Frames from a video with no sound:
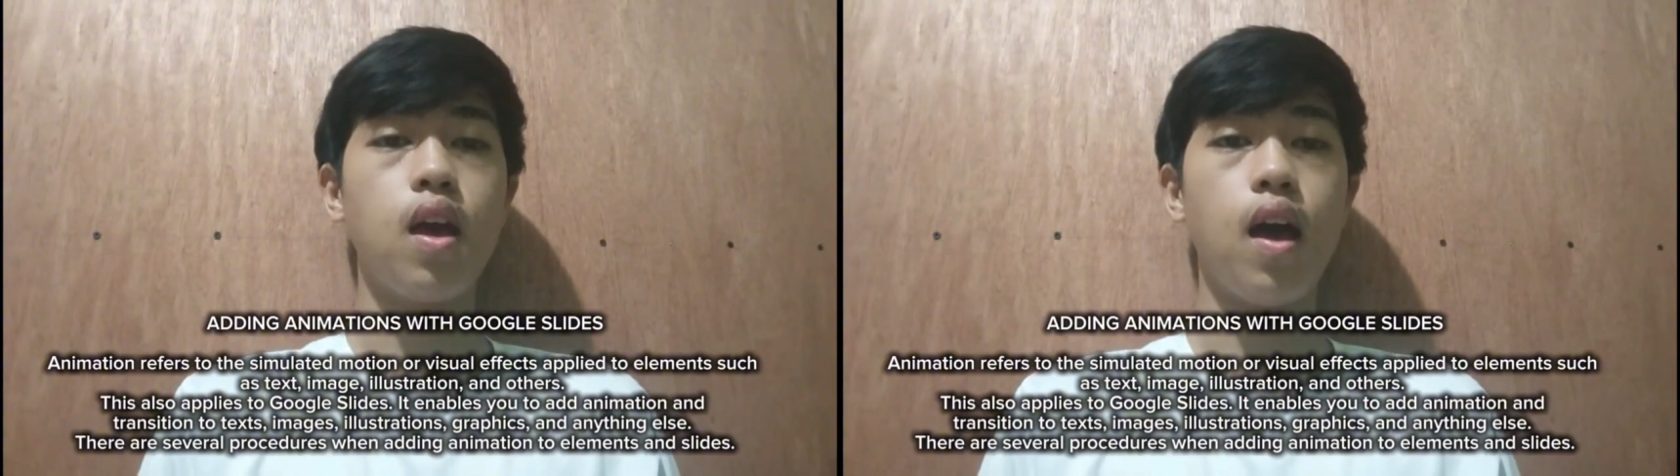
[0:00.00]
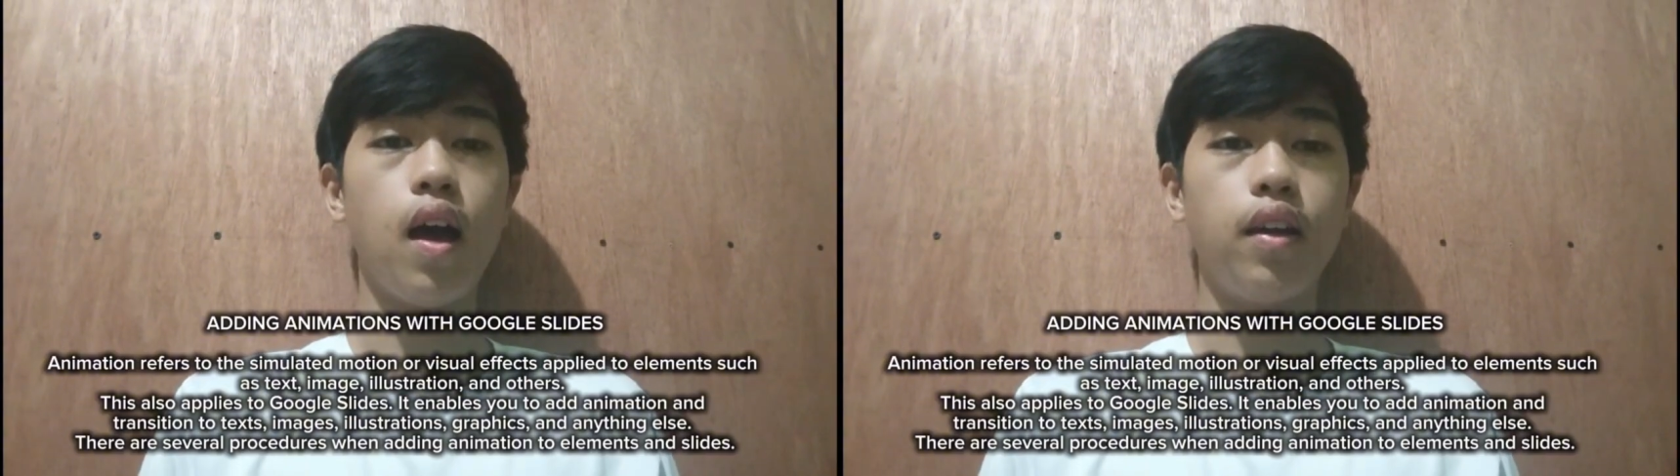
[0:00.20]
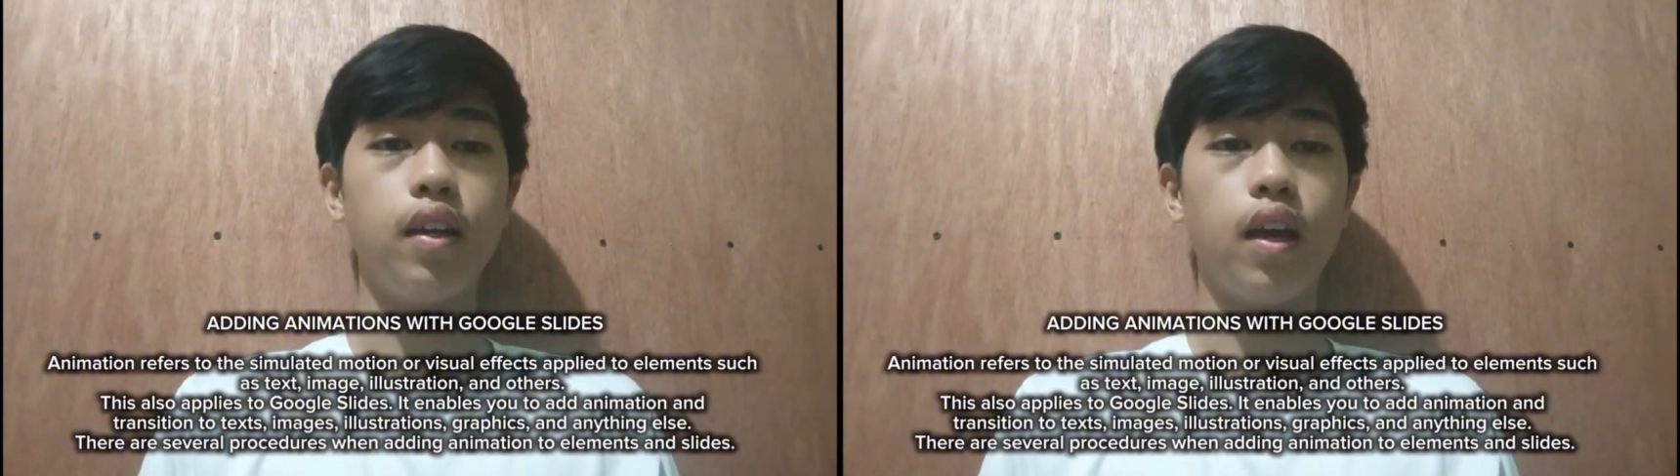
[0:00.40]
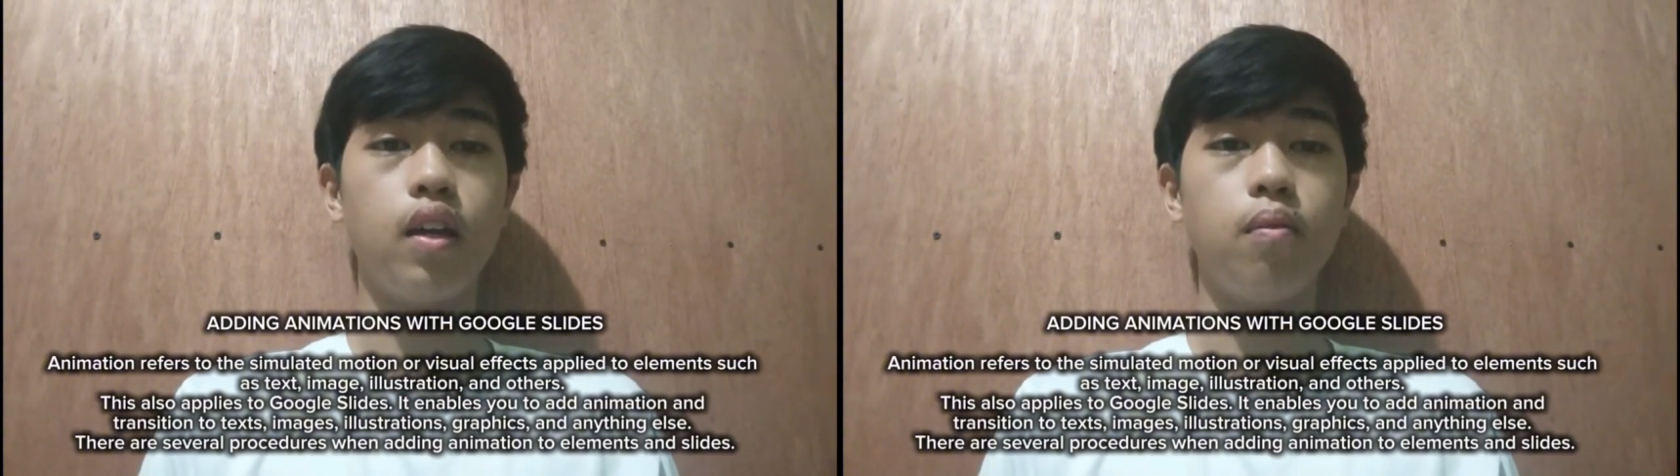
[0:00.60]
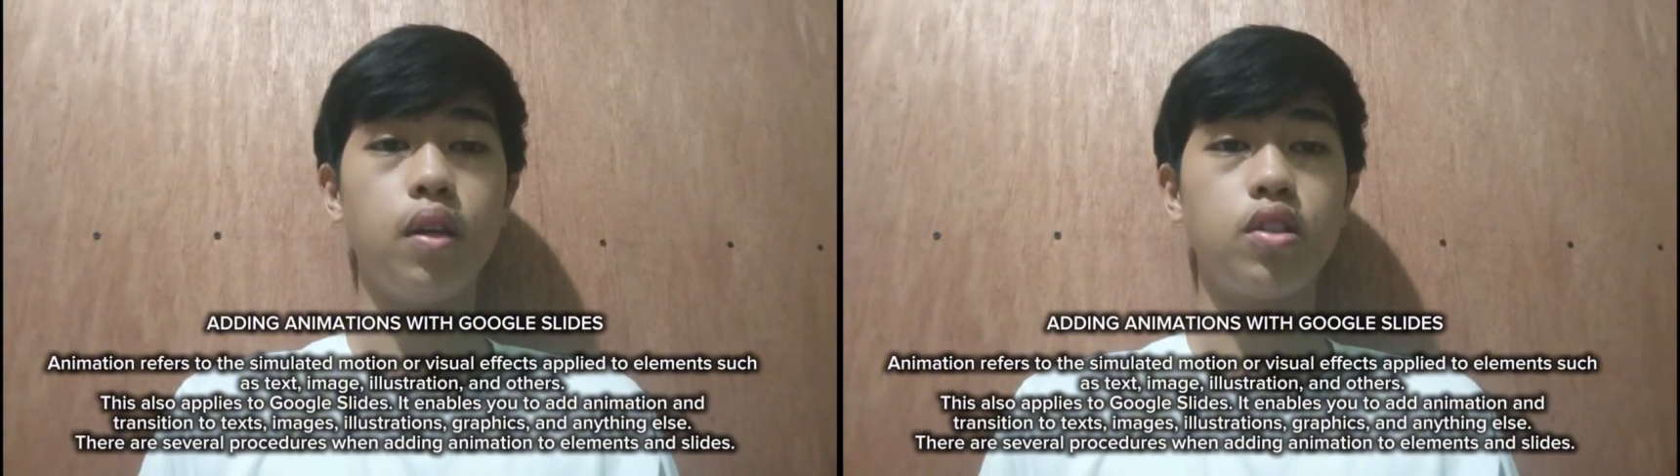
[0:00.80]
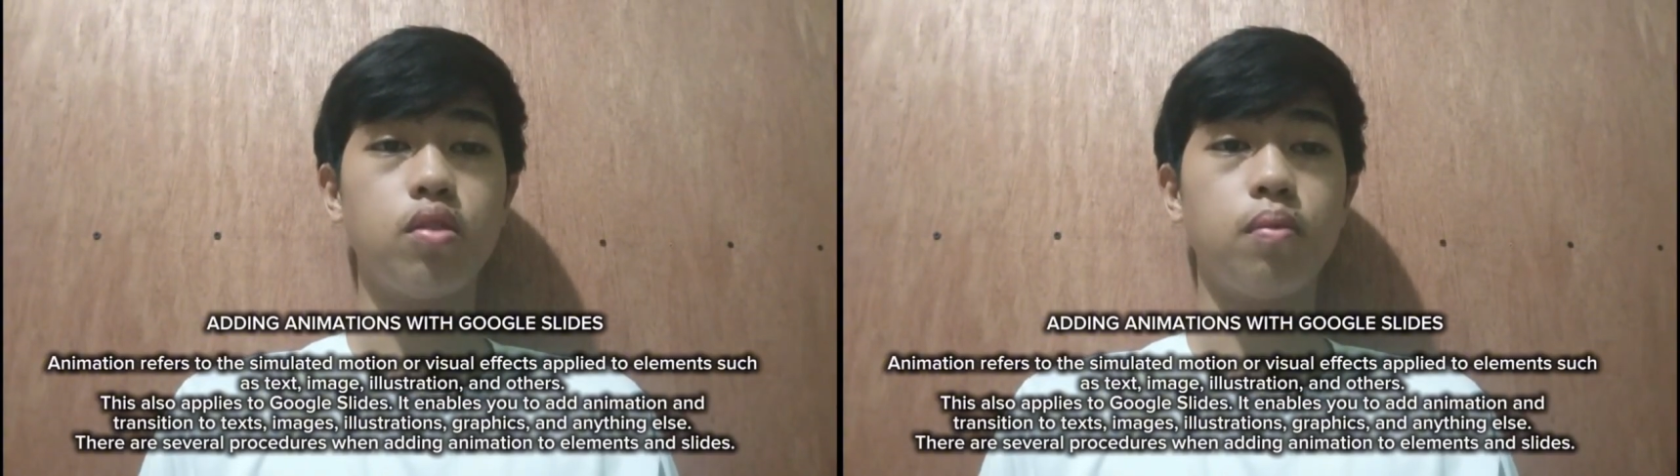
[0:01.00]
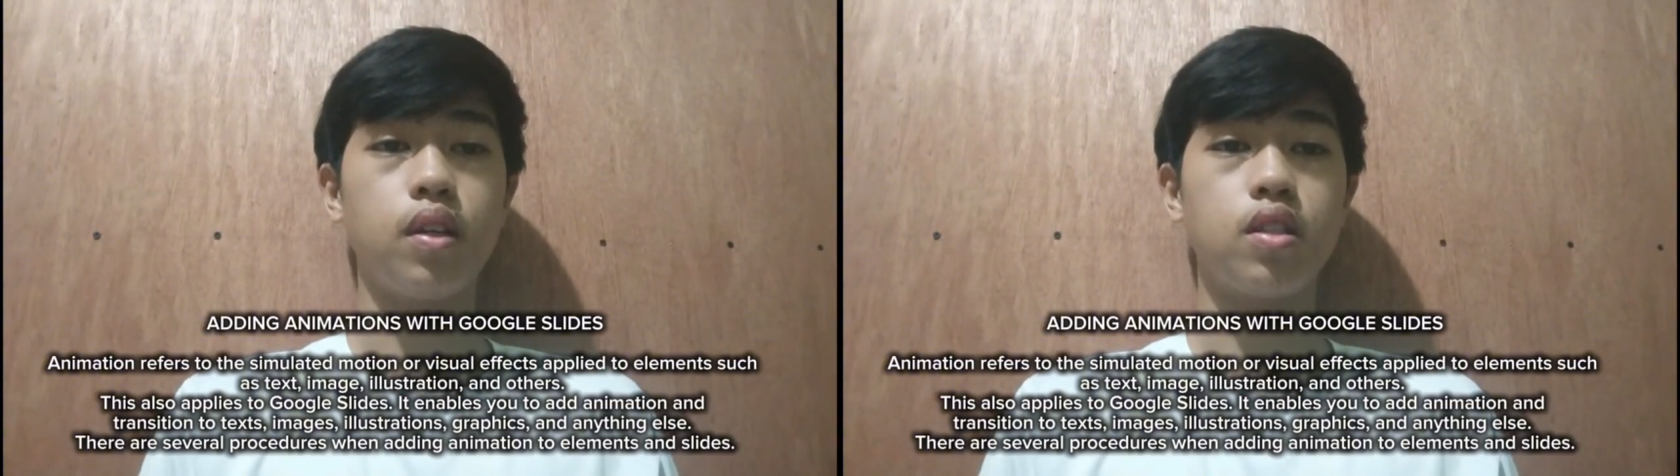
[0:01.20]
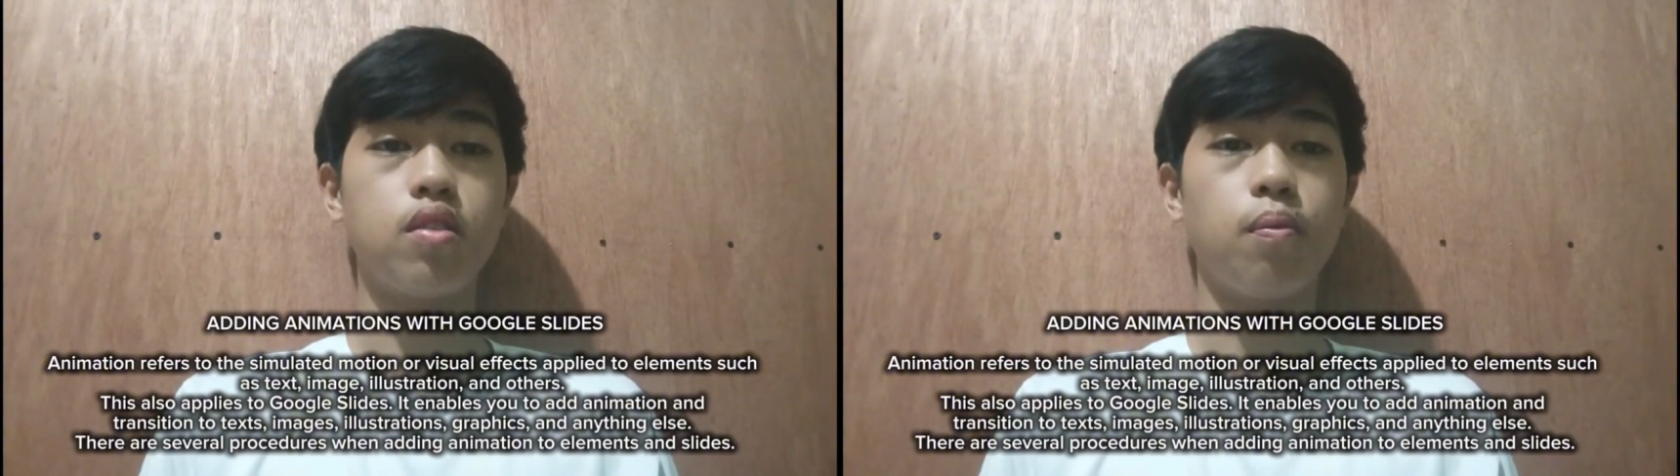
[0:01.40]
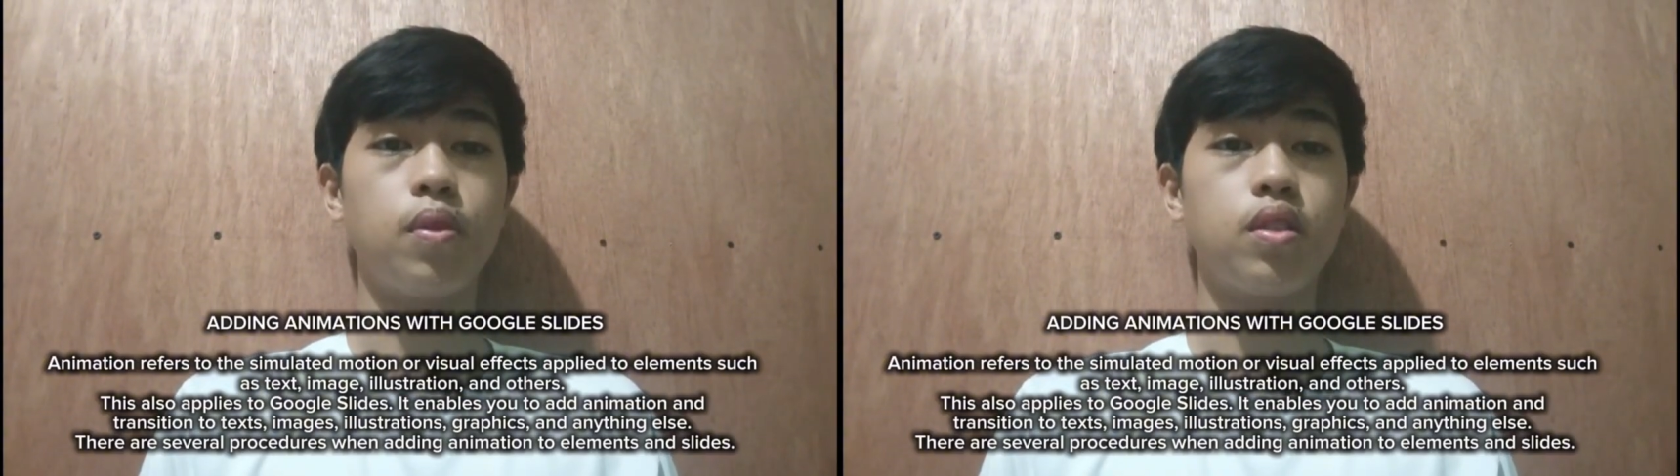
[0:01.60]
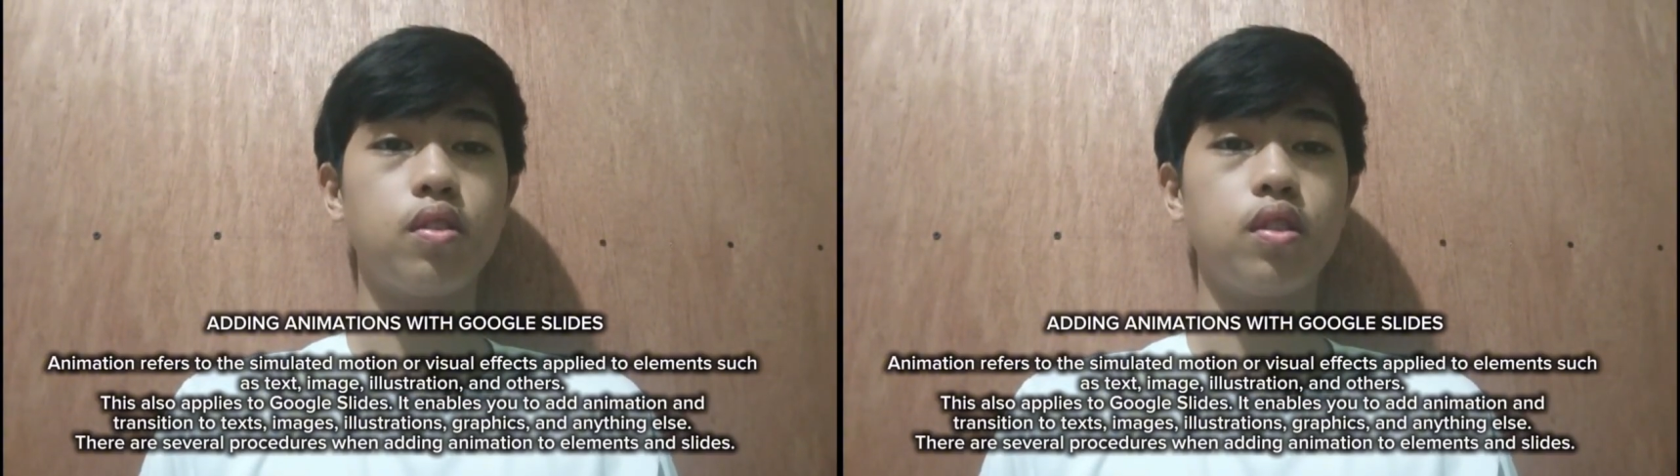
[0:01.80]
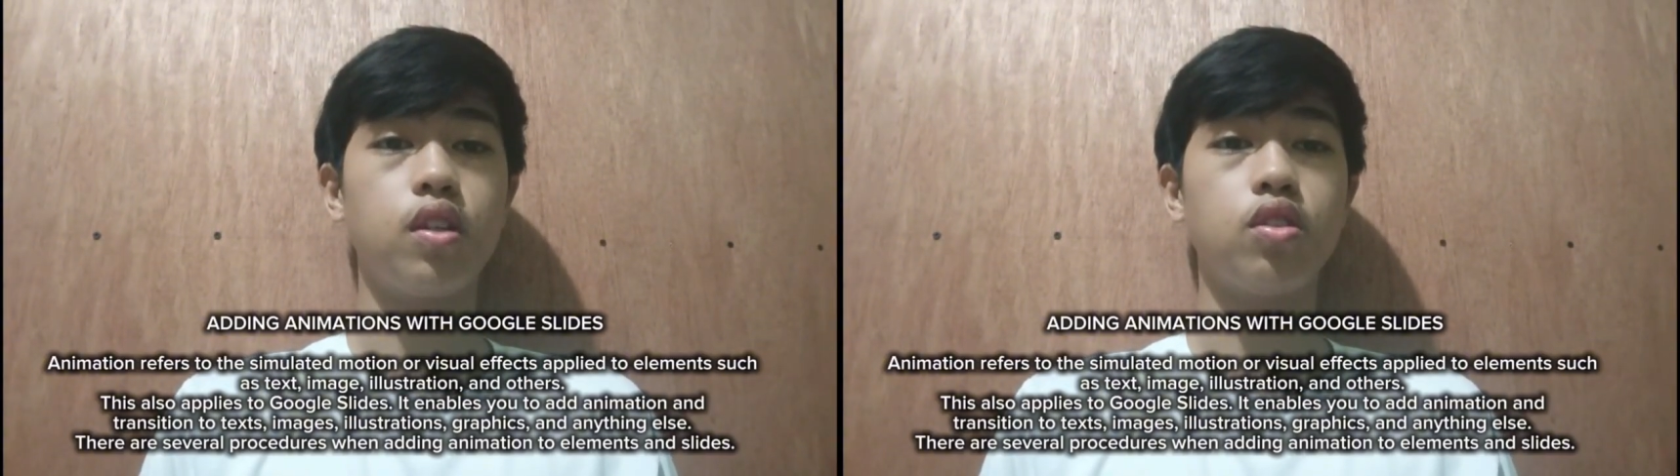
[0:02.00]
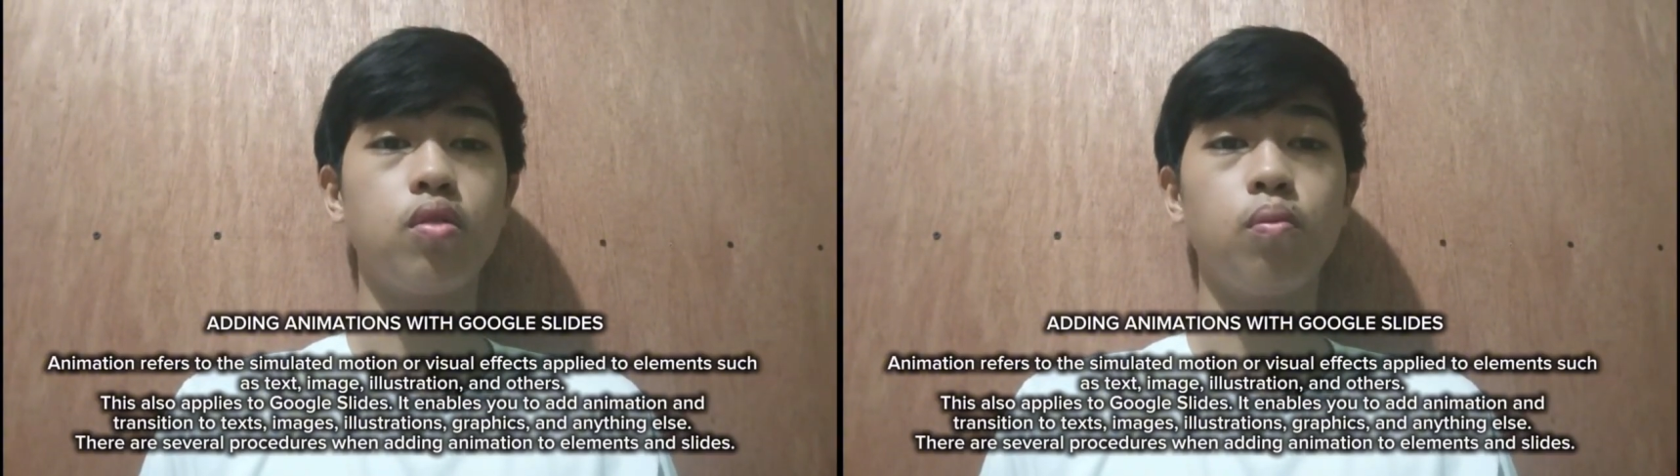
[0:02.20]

Adding animation makes the presentation